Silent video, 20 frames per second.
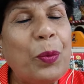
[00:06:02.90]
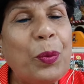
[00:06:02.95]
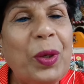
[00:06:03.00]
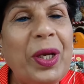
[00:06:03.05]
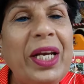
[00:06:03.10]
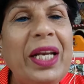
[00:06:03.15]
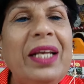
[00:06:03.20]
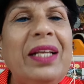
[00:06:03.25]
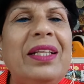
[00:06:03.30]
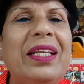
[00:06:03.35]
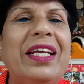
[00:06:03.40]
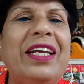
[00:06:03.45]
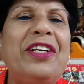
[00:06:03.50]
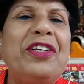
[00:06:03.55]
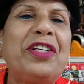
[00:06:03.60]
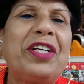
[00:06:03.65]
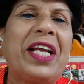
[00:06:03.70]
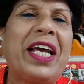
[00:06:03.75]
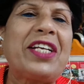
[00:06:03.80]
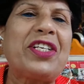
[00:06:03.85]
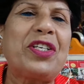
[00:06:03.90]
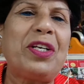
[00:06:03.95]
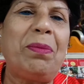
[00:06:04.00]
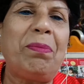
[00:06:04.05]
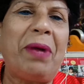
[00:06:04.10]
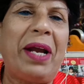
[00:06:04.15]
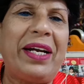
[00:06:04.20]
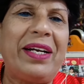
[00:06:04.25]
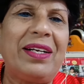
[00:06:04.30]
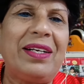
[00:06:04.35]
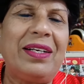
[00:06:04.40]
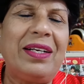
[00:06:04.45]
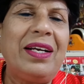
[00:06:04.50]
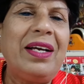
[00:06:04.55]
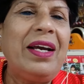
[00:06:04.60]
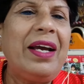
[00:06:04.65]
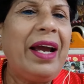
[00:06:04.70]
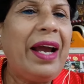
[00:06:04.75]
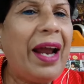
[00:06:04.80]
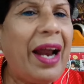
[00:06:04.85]
winning the international medal
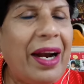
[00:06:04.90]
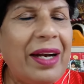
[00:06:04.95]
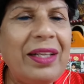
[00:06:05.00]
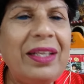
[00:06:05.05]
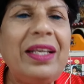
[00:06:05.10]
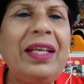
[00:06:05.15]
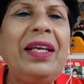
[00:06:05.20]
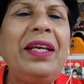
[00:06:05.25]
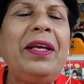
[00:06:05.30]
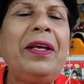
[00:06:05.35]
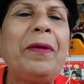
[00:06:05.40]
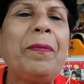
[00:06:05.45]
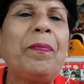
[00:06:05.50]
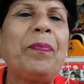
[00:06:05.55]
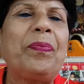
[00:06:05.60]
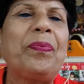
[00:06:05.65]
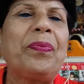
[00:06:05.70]
at the,